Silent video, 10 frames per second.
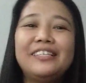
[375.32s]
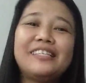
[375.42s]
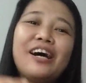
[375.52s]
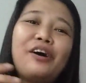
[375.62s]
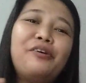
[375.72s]

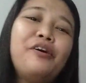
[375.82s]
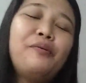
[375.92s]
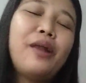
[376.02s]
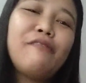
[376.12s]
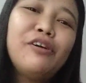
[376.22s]
So
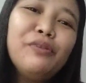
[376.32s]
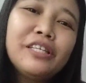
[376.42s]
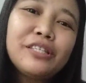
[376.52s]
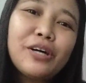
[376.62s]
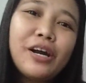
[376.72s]
whenever we
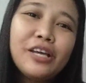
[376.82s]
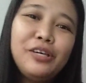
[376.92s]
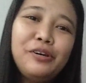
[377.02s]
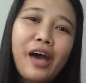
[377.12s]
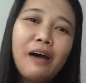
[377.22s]
start a
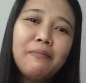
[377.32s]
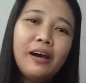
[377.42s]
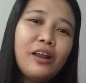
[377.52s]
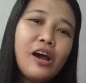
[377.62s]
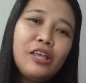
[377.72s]
new
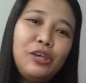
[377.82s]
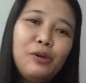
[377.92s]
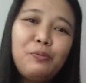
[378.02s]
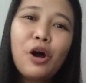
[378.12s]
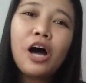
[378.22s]
habit, a new
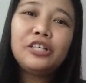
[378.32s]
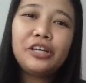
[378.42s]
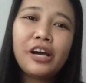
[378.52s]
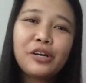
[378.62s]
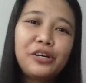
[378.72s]

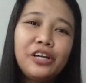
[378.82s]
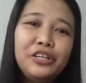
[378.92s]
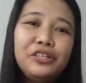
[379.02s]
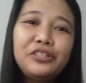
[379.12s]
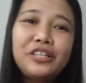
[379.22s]
project, or a
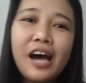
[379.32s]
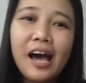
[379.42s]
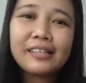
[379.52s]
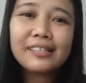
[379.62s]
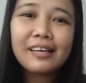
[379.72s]
new
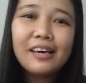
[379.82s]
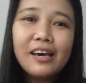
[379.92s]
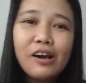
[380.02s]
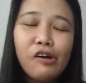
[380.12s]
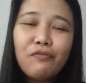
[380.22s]
task,
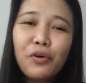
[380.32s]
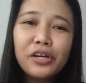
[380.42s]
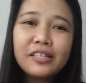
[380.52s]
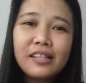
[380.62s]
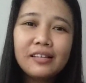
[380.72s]
of
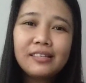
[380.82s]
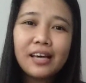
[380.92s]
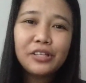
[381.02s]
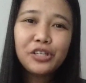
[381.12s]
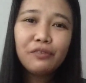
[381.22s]
course that
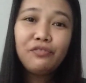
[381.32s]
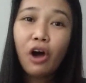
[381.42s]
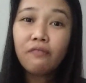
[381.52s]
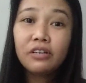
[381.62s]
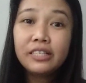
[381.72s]
sense of
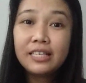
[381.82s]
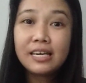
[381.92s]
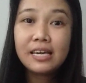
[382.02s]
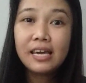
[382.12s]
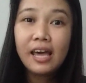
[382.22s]

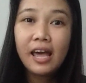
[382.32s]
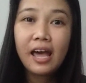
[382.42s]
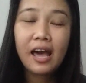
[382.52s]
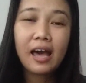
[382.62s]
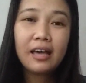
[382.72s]
novelty
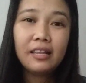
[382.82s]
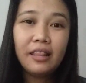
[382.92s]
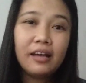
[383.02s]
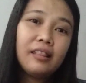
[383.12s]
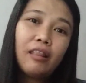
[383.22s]
and
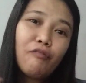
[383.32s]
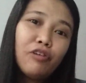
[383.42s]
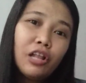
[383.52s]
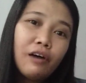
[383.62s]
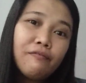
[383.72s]
that
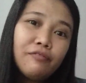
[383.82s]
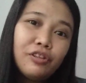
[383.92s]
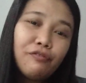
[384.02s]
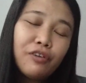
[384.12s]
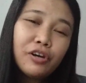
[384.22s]
level of
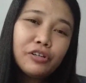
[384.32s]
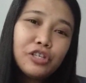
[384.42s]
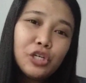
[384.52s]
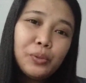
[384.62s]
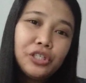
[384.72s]

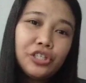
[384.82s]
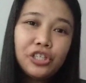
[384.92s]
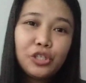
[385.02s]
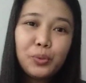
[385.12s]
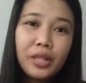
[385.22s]
difficulty which is
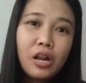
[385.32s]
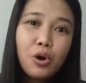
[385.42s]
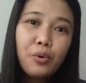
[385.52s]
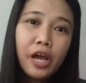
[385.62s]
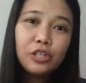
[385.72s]
just within
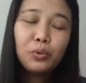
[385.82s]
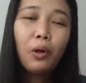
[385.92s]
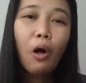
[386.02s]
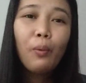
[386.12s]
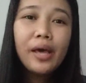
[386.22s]
our range
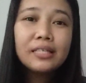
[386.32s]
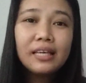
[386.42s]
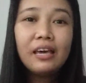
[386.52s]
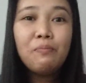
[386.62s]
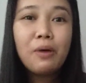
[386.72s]
will always
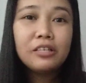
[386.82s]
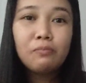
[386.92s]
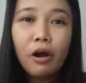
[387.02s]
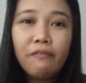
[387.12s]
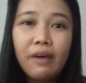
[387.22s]
keep us
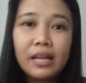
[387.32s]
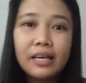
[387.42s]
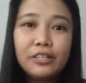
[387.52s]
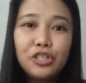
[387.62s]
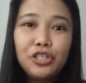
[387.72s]

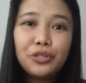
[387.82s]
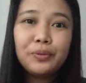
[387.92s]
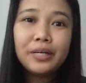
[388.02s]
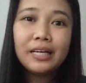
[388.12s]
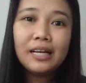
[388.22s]
motivated to do
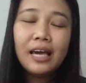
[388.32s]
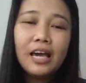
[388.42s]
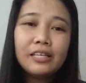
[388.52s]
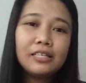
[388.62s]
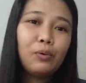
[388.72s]
it.
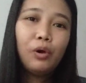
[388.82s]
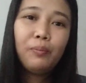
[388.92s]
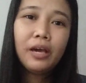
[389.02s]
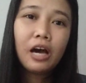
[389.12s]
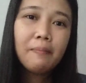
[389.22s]
So we
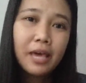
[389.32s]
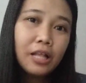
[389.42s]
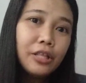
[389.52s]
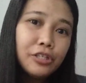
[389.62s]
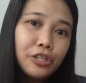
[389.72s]
become
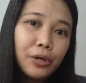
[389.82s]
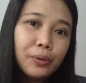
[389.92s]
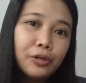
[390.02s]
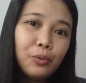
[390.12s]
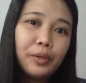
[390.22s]
in the
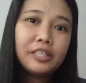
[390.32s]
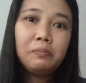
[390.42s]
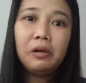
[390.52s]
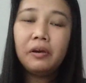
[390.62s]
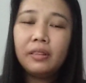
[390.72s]
zone, we
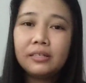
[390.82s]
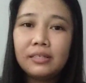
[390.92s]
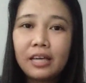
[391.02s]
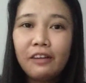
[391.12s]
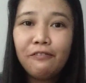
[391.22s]
experience the
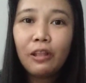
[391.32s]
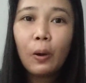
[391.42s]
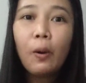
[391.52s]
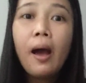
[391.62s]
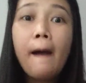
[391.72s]
state
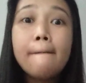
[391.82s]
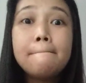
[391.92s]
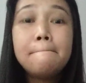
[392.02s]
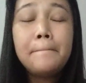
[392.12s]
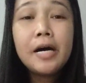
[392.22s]
flow.
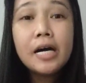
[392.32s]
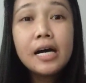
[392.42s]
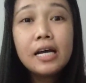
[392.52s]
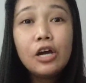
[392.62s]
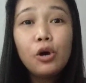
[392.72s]

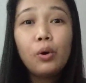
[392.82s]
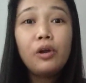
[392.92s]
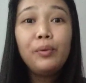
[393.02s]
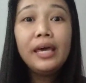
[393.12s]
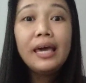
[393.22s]
But
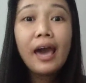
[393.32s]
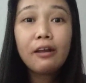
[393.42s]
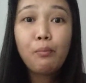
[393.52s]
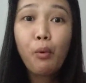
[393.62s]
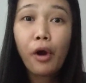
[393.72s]
when we get
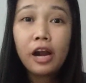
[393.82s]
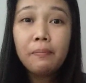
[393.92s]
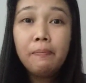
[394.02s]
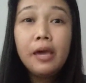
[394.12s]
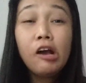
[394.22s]
bored,
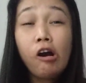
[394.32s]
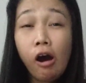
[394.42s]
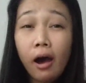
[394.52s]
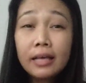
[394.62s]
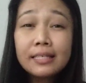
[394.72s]

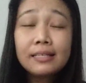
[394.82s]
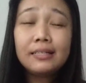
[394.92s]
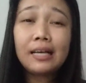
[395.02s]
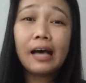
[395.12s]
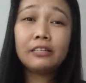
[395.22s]
because the
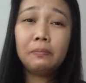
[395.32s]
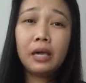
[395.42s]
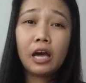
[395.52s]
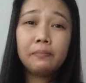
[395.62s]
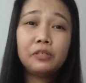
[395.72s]
task
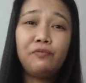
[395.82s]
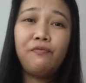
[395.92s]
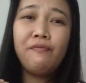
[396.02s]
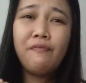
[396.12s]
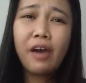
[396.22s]
becomes
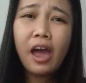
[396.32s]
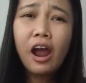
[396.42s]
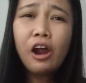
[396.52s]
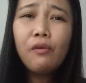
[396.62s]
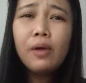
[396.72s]

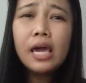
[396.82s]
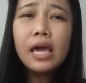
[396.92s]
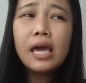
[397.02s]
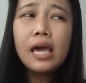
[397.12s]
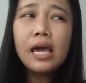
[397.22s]

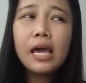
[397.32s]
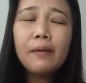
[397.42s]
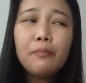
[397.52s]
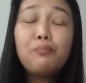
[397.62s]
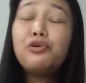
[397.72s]
very
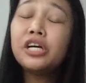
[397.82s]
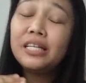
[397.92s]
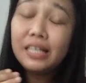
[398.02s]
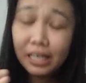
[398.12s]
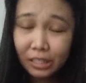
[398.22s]

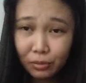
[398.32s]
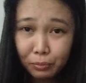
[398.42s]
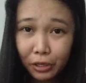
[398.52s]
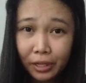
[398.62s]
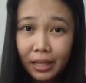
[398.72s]

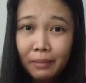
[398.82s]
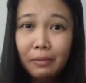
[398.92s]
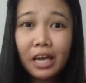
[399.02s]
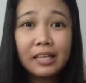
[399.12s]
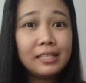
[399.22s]
predictable,
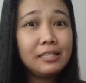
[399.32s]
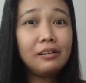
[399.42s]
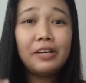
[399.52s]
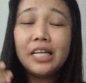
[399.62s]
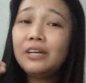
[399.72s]
because it's
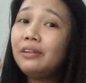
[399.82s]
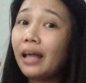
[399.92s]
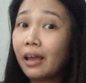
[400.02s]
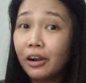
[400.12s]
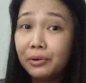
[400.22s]
already
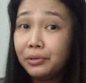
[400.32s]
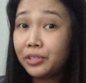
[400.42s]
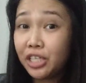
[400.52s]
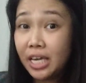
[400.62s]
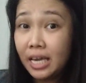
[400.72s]
like a
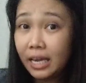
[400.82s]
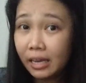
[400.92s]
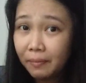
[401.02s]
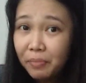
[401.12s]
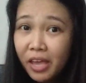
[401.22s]

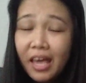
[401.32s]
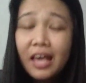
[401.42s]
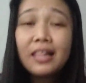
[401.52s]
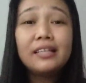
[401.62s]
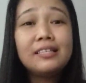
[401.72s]
routine,
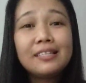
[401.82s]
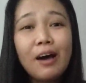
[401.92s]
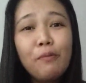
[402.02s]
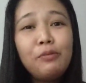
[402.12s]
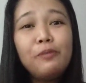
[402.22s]
then
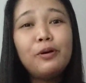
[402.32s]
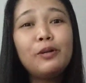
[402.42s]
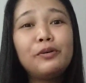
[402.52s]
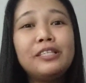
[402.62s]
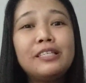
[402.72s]
some
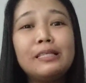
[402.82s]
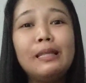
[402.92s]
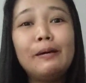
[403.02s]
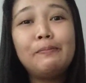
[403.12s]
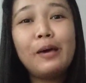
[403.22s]
people would
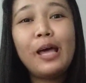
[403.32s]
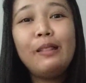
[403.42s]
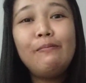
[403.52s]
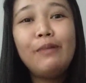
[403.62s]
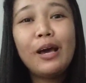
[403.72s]
slip and
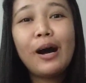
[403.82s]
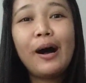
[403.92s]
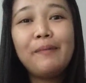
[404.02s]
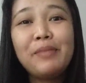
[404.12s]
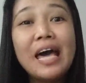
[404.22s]

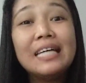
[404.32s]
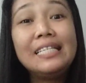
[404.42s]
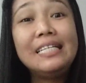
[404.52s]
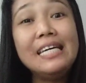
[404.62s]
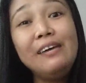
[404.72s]
become
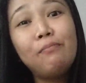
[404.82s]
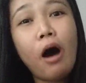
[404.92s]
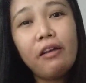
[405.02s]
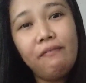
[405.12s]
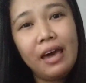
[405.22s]

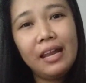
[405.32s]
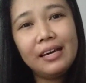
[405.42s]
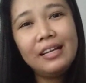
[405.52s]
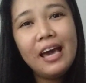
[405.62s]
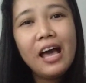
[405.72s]

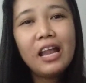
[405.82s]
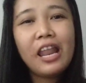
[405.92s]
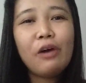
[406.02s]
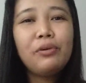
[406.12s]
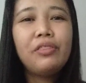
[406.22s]
demotivated.
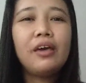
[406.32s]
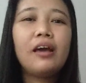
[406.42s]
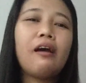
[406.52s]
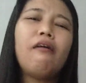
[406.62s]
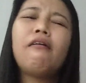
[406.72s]
They would
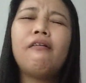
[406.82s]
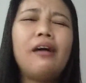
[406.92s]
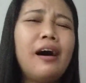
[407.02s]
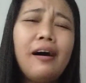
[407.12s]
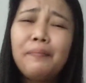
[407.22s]
think, oh,
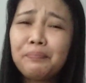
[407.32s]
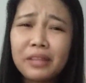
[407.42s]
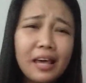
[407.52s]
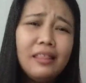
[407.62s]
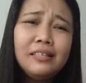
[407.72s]

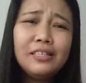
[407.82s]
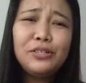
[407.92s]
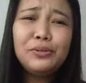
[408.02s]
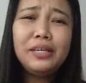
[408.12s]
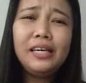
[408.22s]
it's
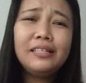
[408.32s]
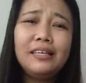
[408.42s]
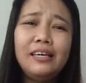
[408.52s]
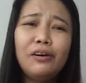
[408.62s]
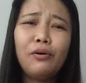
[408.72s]
too
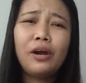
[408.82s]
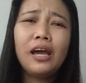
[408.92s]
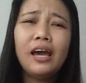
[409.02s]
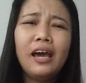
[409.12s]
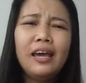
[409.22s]
easy, or
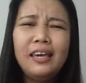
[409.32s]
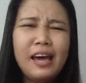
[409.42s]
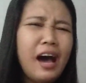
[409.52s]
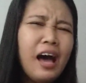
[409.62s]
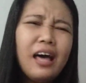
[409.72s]

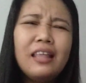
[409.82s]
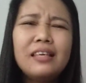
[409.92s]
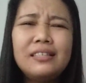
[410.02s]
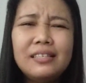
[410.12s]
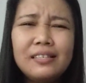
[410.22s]
yeah,
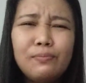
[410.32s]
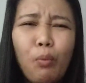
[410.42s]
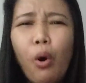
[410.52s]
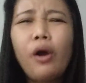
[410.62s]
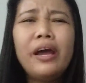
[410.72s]
this is
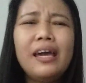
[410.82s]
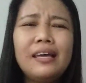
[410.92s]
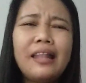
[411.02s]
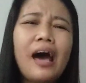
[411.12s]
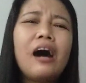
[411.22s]

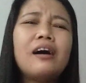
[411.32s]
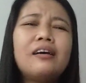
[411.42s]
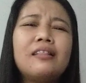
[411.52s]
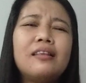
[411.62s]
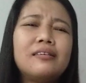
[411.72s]
boring now,
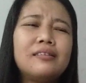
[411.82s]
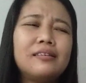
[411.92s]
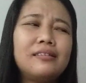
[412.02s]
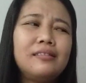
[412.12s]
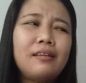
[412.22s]
this
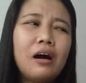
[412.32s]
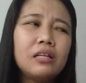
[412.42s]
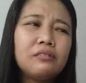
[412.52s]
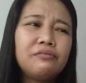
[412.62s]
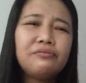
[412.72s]
is not
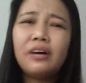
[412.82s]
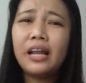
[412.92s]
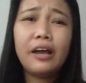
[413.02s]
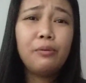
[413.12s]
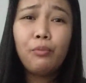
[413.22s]
fun
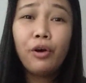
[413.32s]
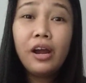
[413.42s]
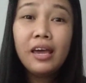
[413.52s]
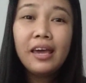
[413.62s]
anymore.